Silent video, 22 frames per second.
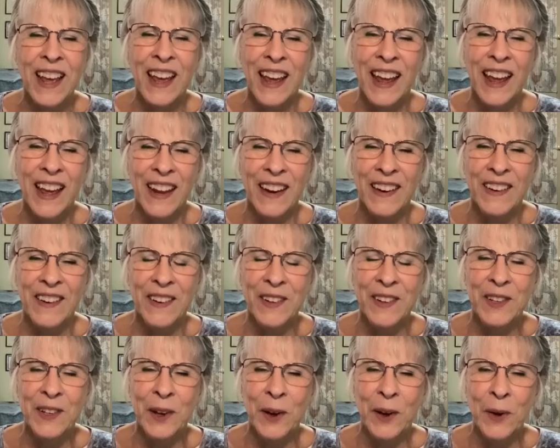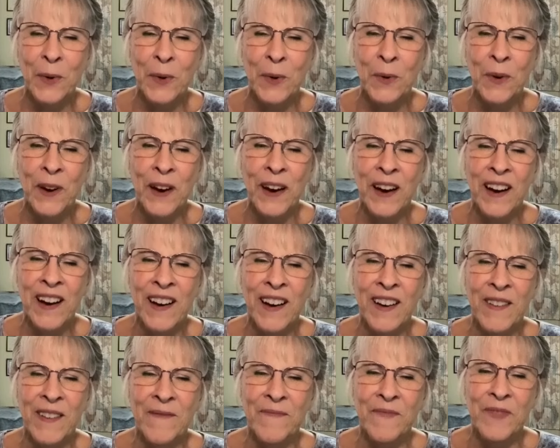And so
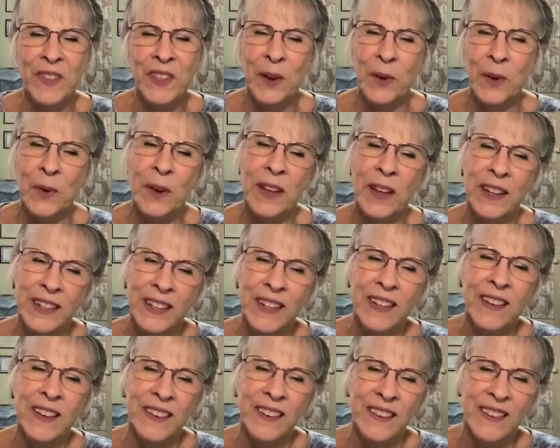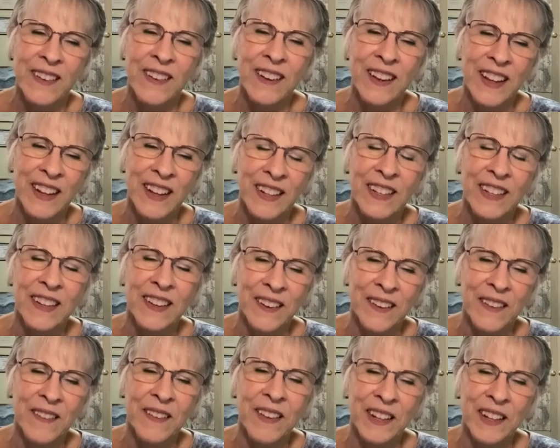it's a
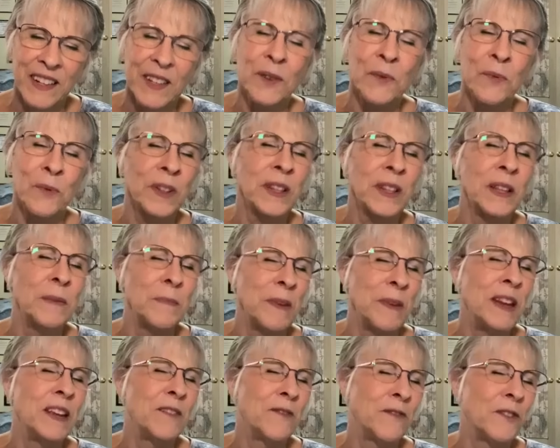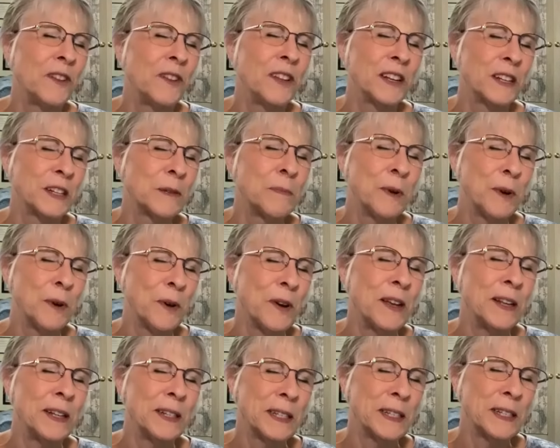really meaningful experience.